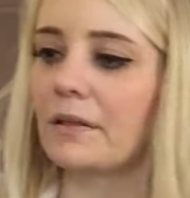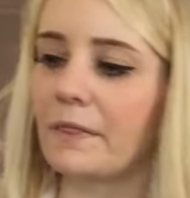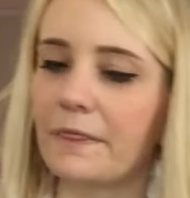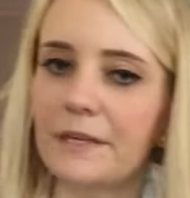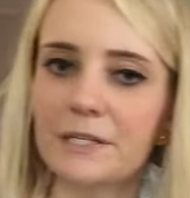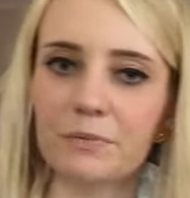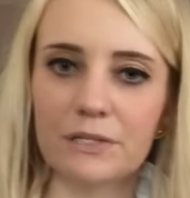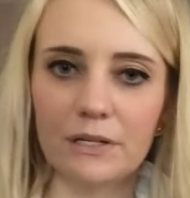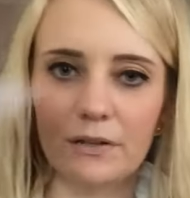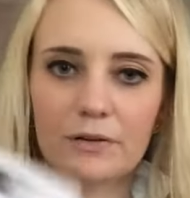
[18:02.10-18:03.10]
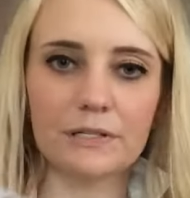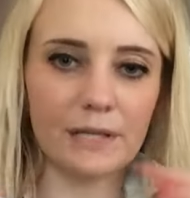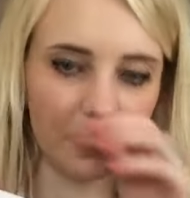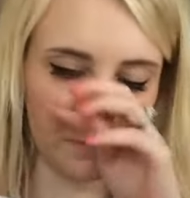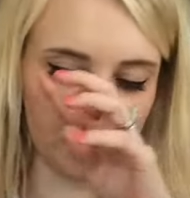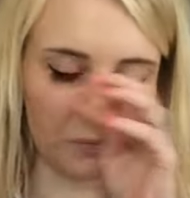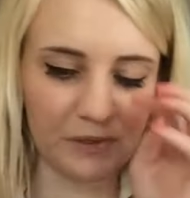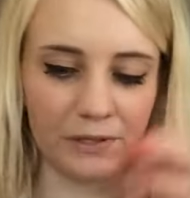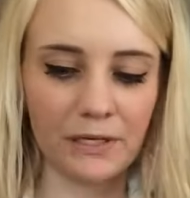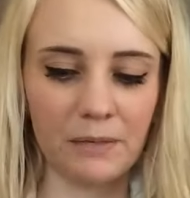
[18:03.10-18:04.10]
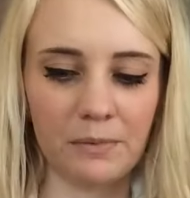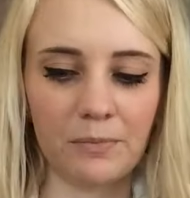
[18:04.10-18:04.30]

This was another sample with the Neiman